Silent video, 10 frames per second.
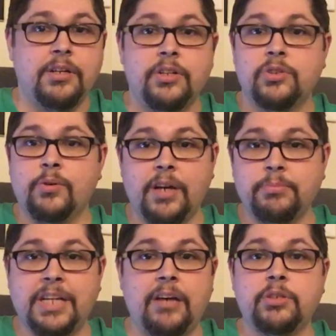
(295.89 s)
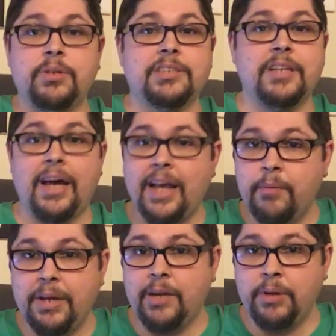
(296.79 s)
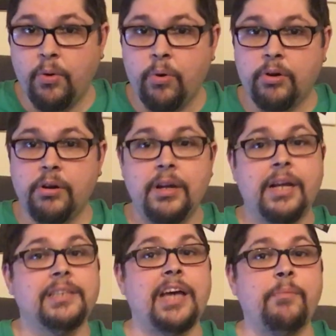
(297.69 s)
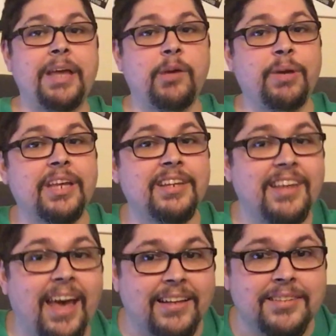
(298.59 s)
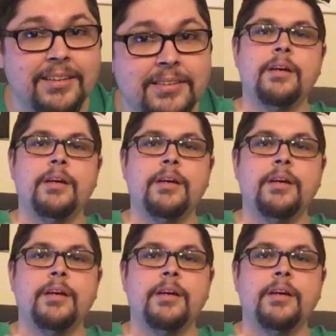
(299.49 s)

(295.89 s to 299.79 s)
So it comes down to, it's not how many we order, it's how many we can get.